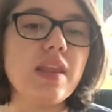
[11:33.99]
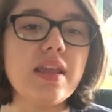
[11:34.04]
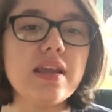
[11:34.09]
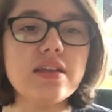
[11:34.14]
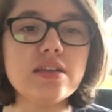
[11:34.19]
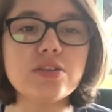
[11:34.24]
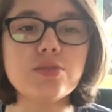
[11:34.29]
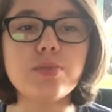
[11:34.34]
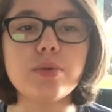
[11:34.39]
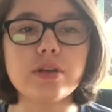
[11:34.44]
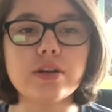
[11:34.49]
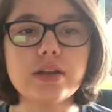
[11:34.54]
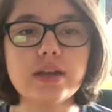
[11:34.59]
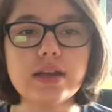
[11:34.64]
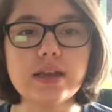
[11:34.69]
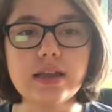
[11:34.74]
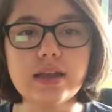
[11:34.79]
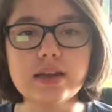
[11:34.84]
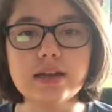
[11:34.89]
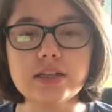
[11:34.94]
is
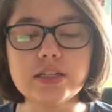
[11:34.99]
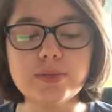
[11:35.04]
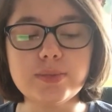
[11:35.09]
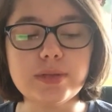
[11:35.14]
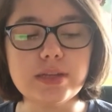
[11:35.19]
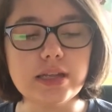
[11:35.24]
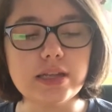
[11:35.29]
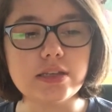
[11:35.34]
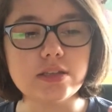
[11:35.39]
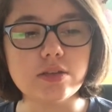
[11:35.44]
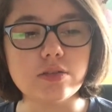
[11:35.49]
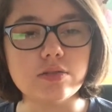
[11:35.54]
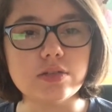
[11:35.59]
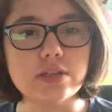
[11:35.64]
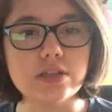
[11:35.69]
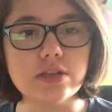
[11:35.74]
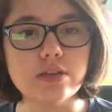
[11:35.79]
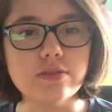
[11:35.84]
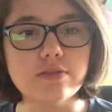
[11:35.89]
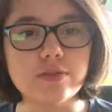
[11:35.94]
burning and it's been like so
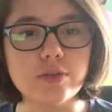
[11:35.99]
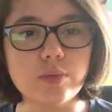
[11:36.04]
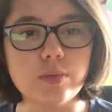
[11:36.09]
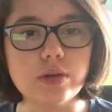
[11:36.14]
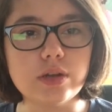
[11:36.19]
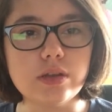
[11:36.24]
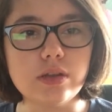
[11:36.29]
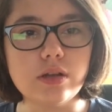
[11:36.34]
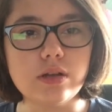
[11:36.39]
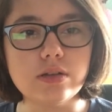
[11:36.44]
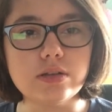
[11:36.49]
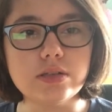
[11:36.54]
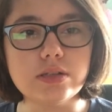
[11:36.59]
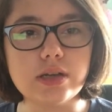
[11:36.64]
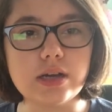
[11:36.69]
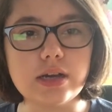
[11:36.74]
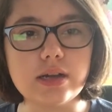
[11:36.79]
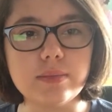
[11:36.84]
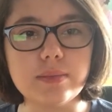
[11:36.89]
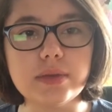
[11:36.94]
still for one
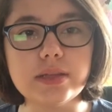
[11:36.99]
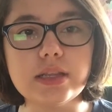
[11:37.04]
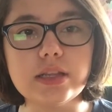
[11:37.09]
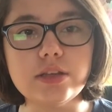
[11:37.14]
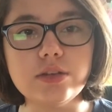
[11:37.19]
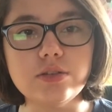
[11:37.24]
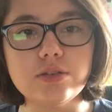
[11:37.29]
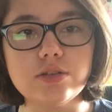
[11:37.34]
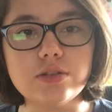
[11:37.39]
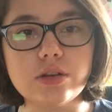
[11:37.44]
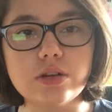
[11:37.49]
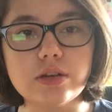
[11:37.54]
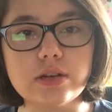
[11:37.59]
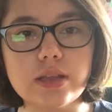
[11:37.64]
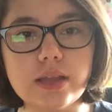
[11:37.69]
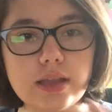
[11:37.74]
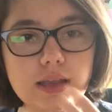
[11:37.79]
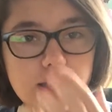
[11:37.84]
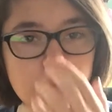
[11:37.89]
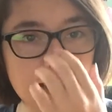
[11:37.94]
time, and then you start
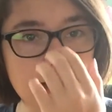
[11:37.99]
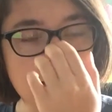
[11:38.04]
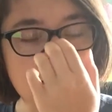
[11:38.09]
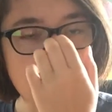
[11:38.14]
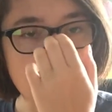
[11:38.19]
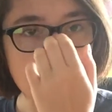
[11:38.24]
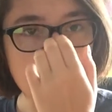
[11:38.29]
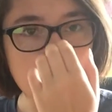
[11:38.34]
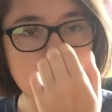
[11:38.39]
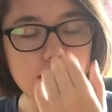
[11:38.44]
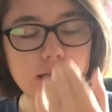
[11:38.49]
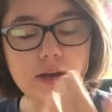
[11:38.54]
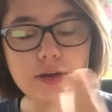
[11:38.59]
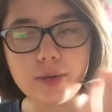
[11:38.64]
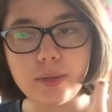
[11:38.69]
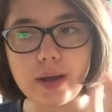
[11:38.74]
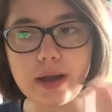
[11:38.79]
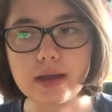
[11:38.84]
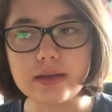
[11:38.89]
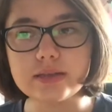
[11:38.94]
like, and then
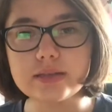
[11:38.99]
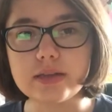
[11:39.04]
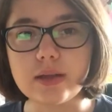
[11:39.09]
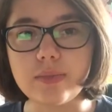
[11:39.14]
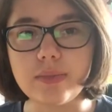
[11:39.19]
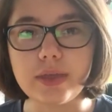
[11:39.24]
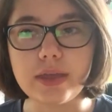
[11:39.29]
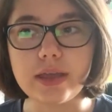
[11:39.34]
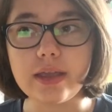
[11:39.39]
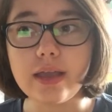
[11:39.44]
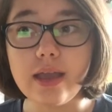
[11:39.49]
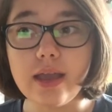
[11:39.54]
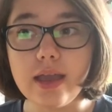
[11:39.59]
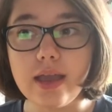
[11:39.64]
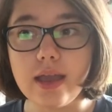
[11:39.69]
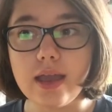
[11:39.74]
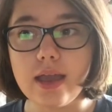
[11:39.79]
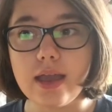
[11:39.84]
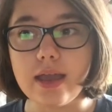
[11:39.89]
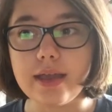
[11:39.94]
you ask something
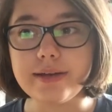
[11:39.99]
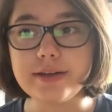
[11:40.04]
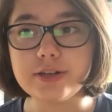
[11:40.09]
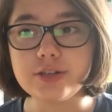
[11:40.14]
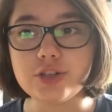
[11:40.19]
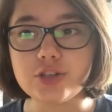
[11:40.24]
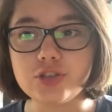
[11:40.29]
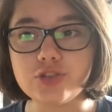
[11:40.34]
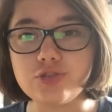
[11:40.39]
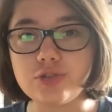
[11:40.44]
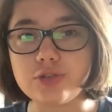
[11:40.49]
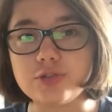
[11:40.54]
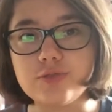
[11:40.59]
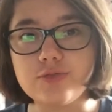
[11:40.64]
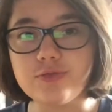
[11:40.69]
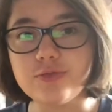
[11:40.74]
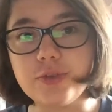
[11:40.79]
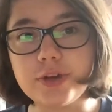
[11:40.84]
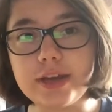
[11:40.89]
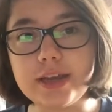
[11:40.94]
and it just starts
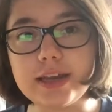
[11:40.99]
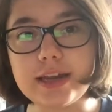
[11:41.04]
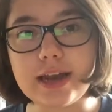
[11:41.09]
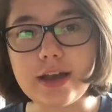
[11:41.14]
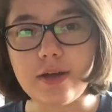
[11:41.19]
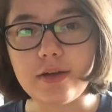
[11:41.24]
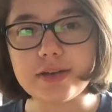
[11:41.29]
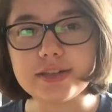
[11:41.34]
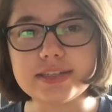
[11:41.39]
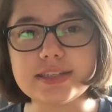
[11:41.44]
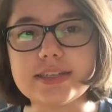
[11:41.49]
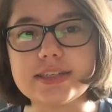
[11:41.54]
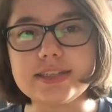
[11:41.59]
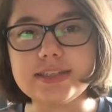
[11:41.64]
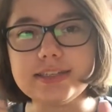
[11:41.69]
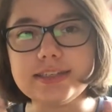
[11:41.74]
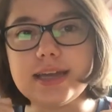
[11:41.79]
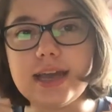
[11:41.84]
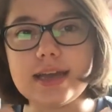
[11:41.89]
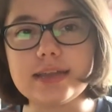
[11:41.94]
freaking out, it's
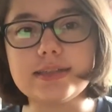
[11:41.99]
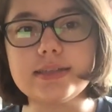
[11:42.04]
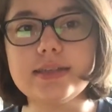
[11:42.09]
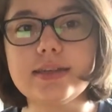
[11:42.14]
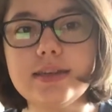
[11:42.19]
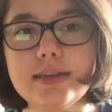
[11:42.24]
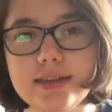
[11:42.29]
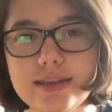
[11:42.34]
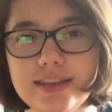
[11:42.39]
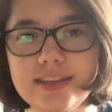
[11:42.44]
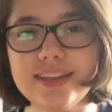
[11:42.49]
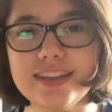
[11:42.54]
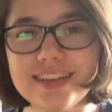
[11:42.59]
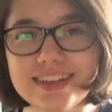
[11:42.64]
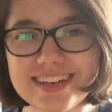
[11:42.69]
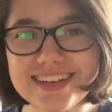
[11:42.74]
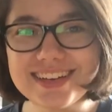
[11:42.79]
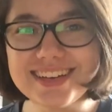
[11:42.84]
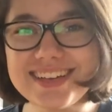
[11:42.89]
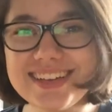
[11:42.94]
like, yes,
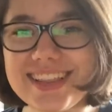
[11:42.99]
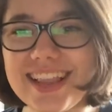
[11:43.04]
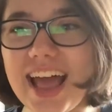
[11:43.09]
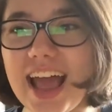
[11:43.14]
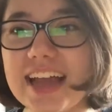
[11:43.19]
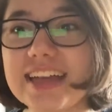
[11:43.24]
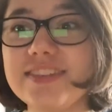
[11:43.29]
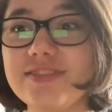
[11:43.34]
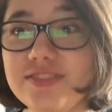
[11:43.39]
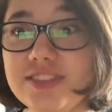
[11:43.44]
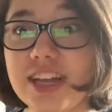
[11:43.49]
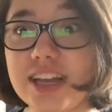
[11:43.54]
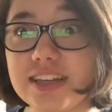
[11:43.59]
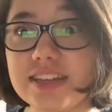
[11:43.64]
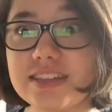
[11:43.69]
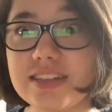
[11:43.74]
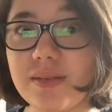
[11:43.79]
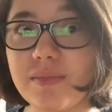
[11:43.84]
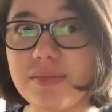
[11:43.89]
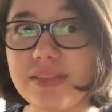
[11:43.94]
I've done
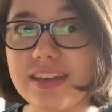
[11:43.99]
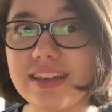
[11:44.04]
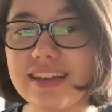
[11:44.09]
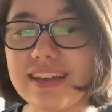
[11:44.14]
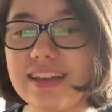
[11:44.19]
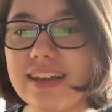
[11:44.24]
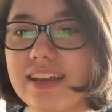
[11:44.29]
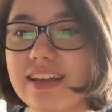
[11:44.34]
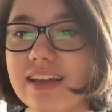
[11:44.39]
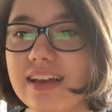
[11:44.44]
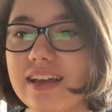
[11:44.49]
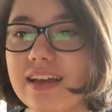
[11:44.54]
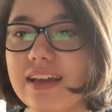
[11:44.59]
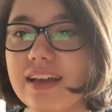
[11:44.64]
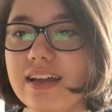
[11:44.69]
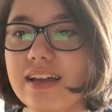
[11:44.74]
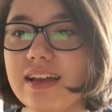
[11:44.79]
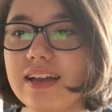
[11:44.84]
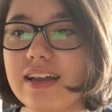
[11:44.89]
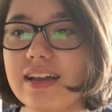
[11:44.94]
something.
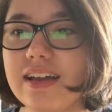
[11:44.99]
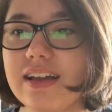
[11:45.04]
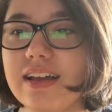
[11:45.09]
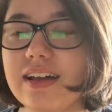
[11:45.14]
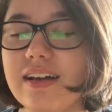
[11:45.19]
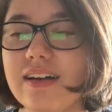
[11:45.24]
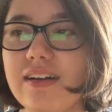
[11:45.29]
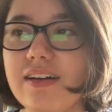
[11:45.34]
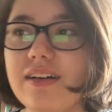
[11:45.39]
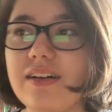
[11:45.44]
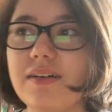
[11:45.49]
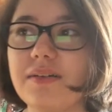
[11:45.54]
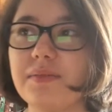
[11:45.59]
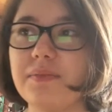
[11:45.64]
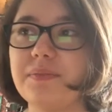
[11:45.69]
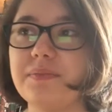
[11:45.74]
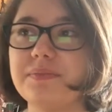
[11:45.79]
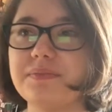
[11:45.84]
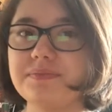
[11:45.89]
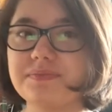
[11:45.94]

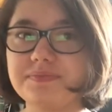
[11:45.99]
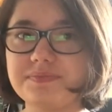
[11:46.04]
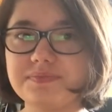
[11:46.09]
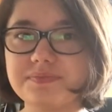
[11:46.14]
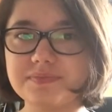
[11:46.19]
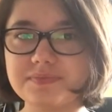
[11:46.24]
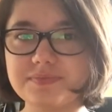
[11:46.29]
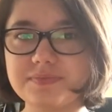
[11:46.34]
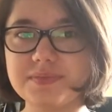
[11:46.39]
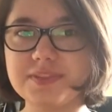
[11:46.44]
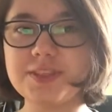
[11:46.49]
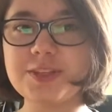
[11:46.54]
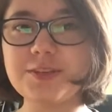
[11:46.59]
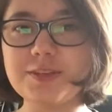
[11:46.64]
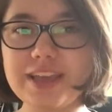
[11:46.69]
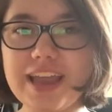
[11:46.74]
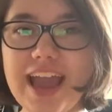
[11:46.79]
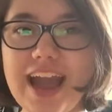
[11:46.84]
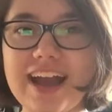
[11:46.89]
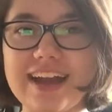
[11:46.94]
So
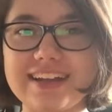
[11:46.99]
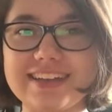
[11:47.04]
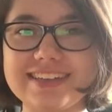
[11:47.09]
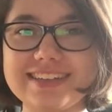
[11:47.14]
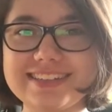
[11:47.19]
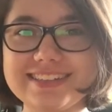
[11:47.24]
yeah,